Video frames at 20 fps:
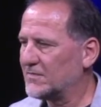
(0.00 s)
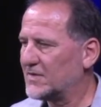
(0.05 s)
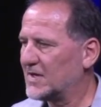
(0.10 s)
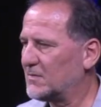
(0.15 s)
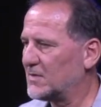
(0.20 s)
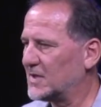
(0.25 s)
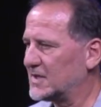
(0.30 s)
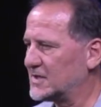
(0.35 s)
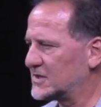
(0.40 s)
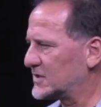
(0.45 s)
I
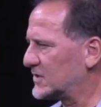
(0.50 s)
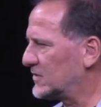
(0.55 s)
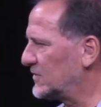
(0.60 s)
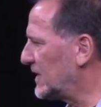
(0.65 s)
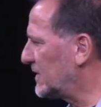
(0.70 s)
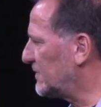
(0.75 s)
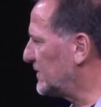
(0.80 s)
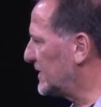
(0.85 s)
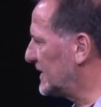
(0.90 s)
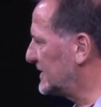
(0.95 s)
want to just
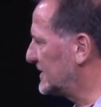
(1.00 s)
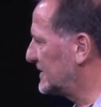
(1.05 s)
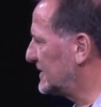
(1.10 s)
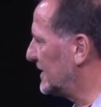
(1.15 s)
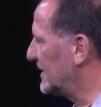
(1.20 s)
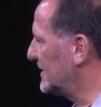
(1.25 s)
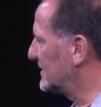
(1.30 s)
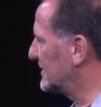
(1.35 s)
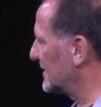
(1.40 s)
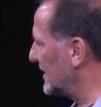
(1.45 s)
correct what I
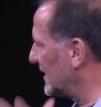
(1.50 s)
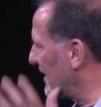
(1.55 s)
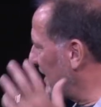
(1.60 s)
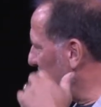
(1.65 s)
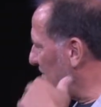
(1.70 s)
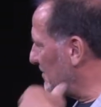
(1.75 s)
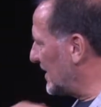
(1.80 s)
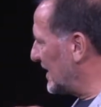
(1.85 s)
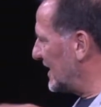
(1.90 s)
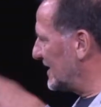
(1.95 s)
said. It's been
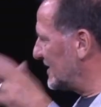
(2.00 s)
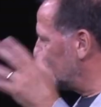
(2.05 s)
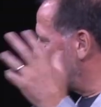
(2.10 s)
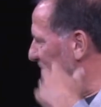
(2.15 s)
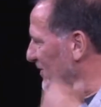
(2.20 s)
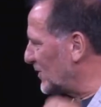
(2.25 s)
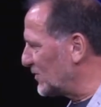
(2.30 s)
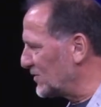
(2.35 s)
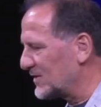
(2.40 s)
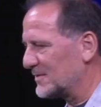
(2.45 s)
in my head,
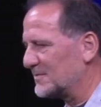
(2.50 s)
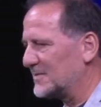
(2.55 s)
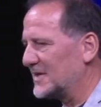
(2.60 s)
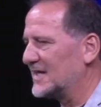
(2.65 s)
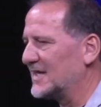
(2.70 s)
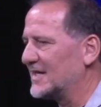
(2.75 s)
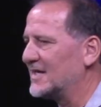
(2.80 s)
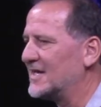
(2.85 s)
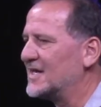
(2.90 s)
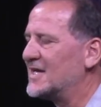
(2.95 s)
floating around my
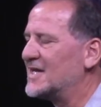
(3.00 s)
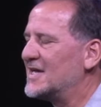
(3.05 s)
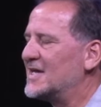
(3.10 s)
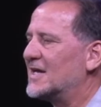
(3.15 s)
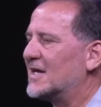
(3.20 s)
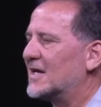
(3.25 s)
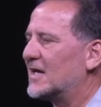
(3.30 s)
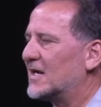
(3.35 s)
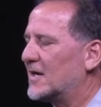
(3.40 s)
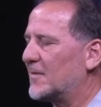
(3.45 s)
head.
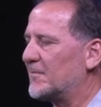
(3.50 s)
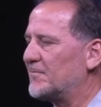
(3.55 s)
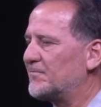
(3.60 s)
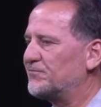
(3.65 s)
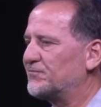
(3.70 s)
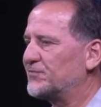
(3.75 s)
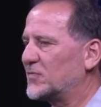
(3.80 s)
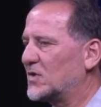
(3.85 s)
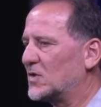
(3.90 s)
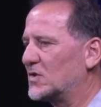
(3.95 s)

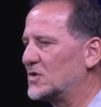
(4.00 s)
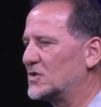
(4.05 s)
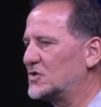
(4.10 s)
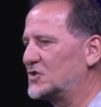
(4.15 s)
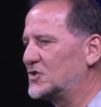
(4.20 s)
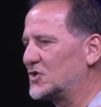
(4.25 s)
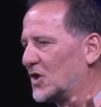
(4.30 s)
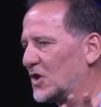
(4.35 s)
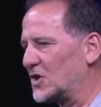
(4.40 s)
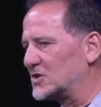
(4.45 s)

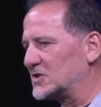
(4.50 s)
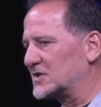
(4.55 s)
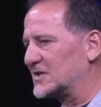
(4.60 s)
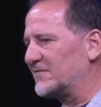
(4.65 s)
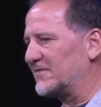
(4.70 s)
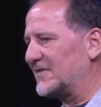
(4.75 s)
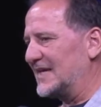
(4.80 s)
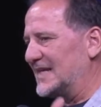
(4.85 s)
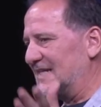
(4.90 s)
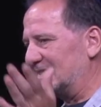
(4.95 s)

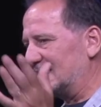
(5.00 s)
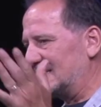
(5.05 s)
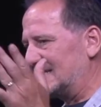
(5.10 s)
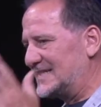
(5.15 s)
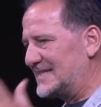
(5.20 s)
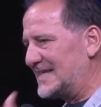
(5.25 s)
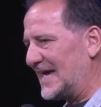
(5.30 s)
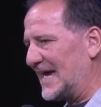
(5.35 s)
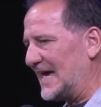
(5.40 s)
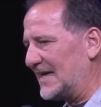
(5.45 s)
Joseph in his
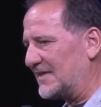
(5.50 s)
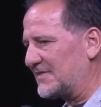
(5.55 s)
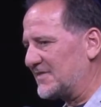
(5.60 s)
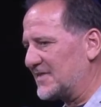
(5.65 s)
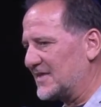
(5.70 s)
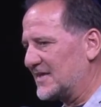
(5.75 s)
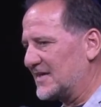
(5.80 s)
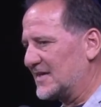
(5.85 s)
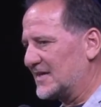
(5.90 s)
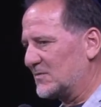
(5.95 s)

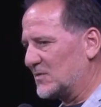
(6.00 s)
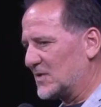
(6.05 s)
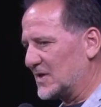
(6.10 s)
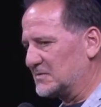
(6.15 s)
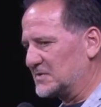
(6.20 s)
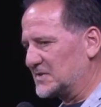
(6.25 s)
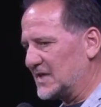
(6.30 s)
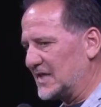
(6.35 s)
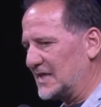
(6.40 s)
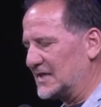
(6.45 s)
death, what I'm
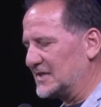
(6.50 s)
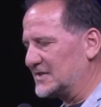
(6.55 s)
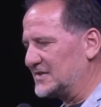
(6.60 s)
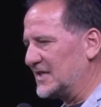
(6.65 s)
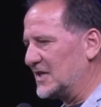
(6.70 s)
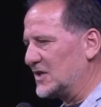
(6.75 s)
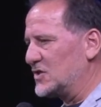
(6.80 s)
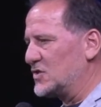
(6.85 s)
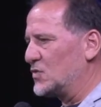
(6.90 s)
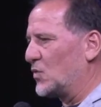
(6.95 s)
saying is
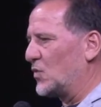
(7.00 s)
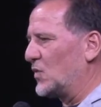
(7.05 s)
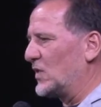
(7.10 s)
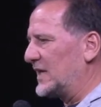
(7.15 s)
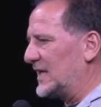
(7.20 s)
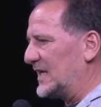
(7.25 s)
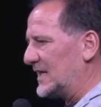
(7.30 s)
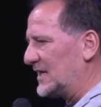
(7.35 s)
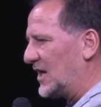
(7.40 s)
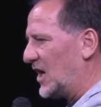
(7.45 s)
the
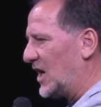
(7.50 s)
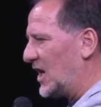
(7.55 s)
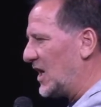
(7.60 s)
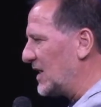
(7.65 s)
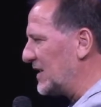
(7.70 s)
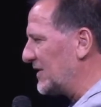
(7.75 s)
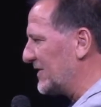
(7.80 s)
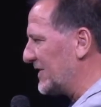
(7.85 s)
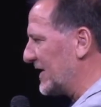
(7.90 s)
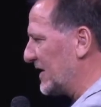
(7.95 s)
anointing
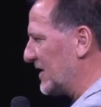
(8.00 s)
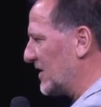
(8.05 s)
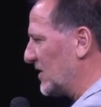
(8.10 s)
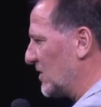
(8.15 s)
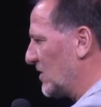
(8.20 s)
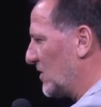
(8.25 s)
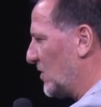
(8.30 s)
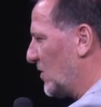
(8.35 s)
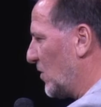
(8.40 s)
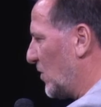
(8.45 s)
hung there
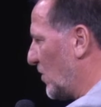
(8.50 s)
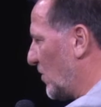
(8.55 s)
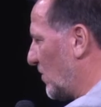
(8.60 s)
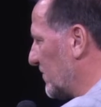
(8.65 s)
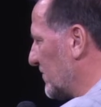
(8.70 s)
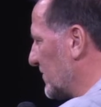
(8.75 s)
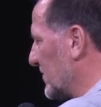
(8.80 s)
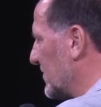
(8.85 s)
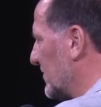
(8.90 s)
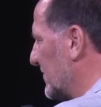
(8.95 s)

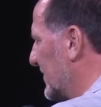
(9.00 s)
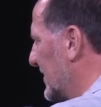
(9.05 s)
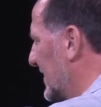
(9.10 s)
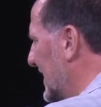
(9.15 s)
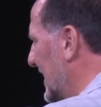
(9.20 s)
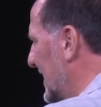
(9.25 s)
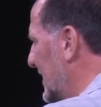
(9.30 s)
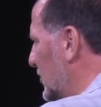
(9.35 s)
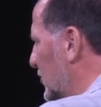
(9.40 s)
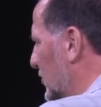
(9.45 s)
over the
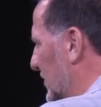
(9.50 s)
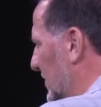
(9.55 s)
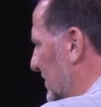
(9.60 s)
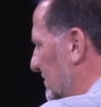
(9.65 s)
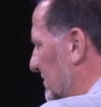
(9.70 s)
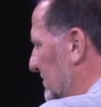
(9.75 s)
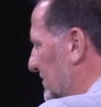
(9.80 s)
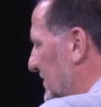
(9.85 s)
nation.